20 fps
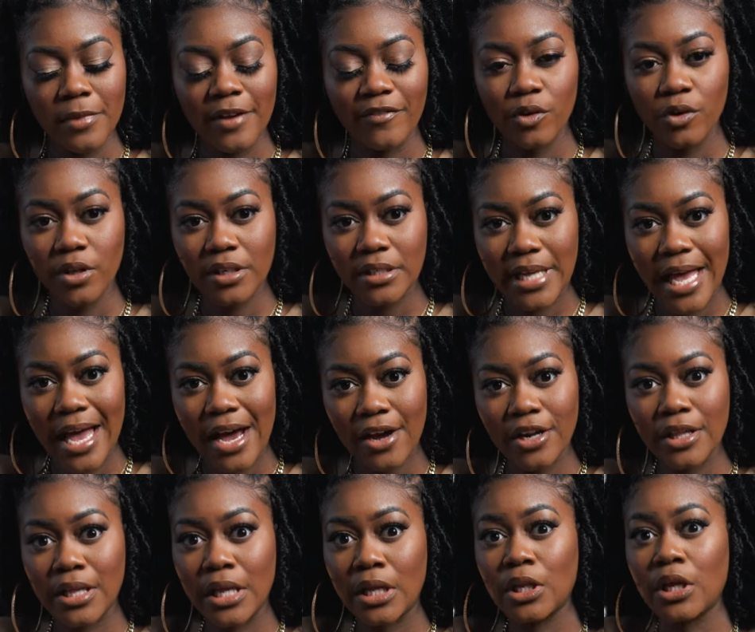If you look
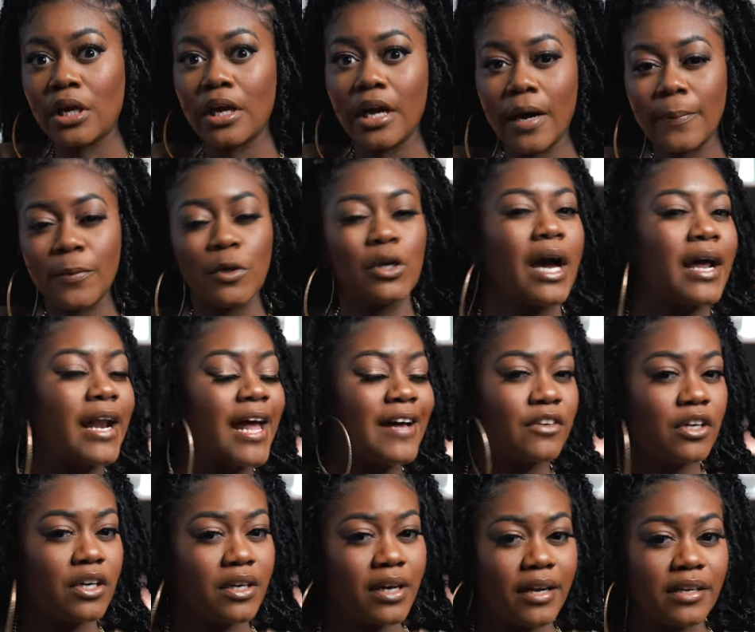down and then look up, you kind of have
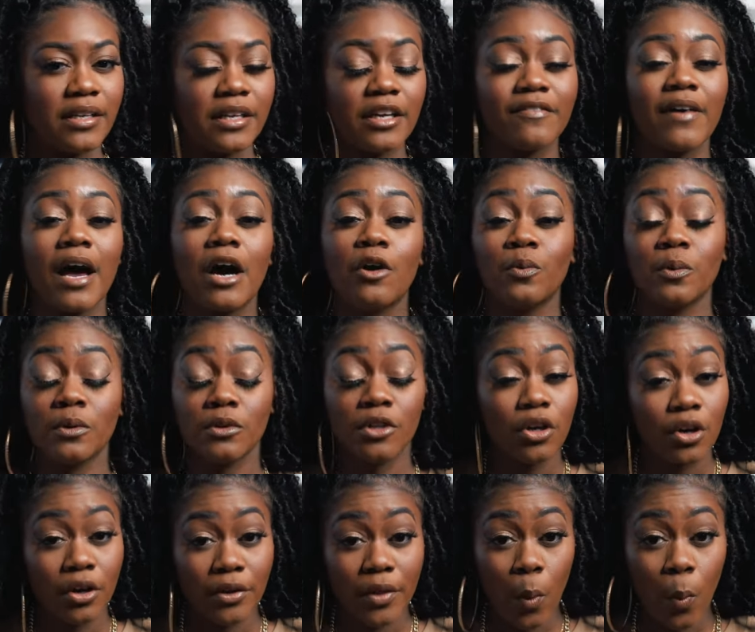a good idea of how it will
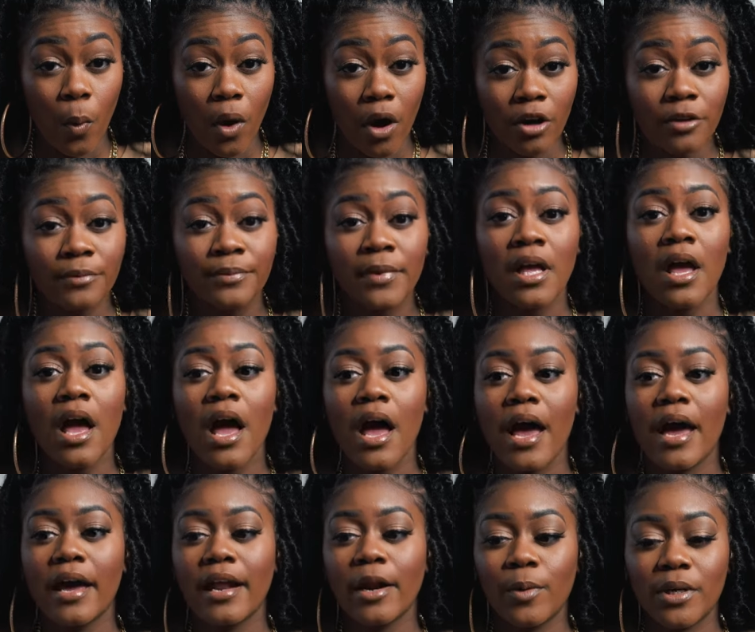look on the wall.
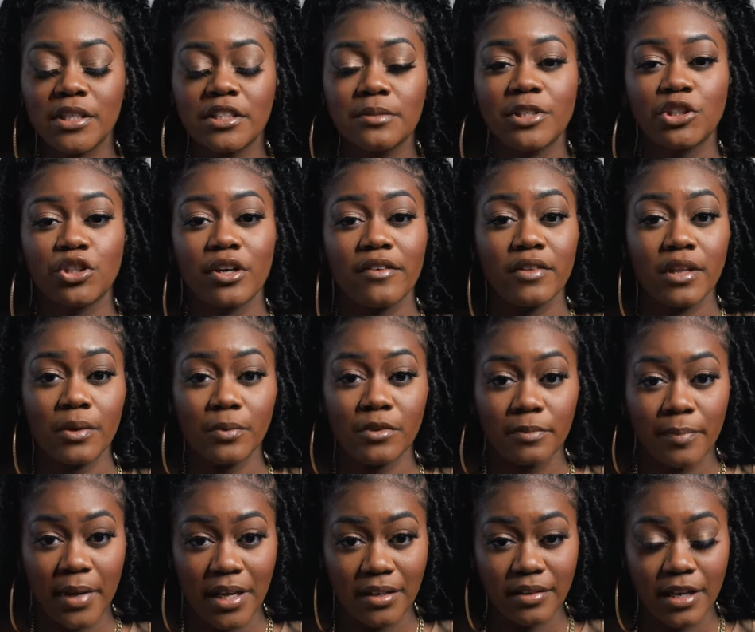And I wanted to make sure everything was
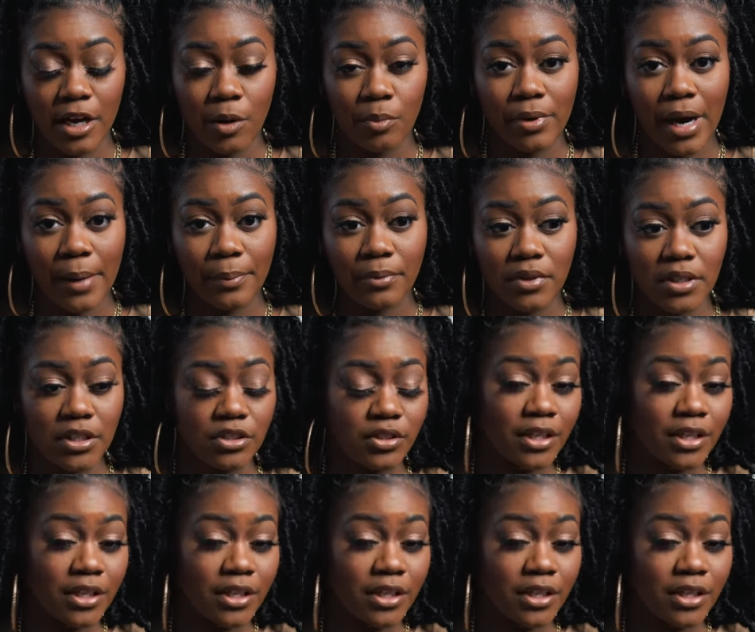spaced out properly.